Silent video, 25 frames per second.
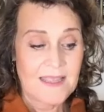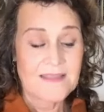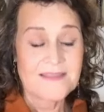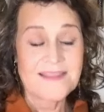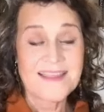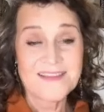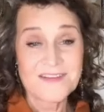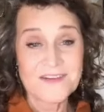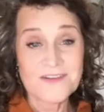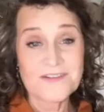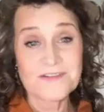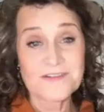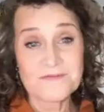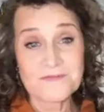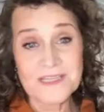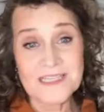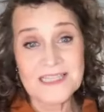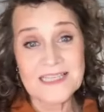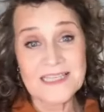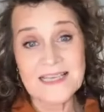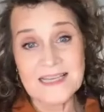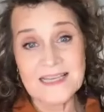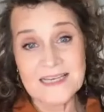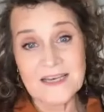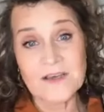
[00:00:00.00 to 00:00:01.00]
then you're
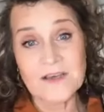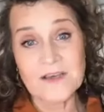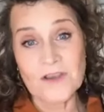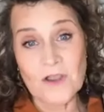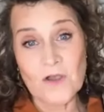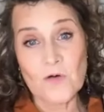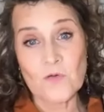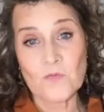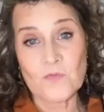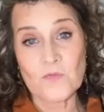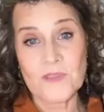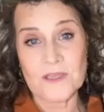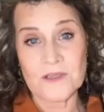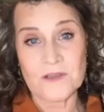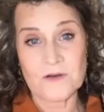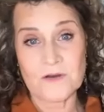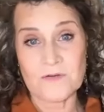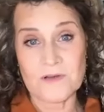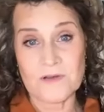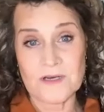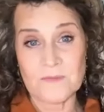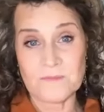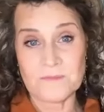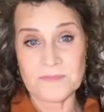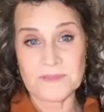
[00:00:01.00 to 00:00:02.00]
really going to know that you're
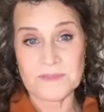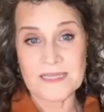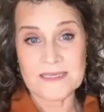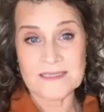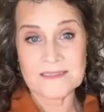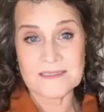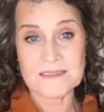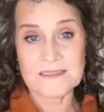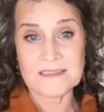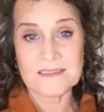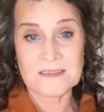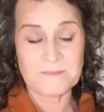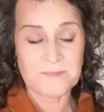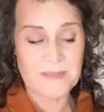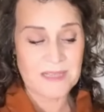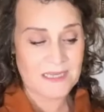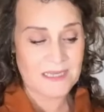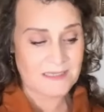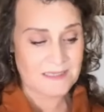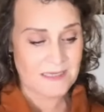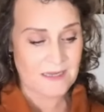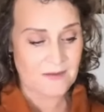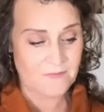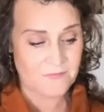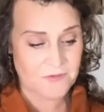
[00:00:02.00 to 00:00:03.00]
in a blessed
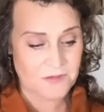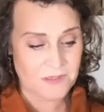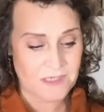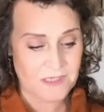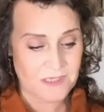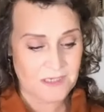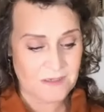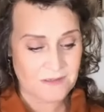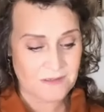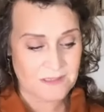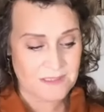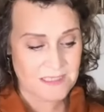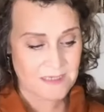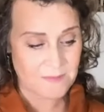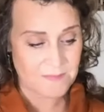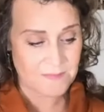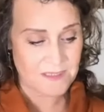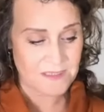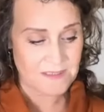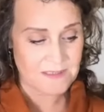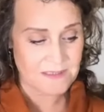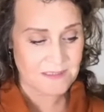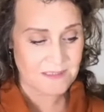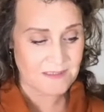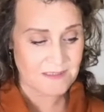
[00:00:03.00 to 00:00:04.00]
space after hearing some of
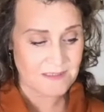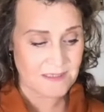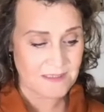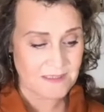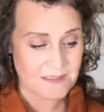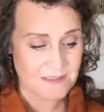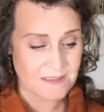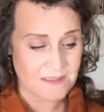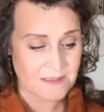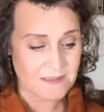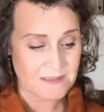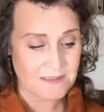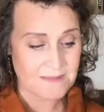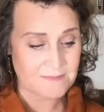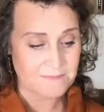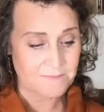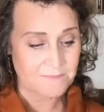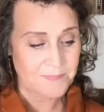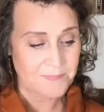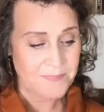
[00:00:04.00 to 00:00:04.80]
these statistics.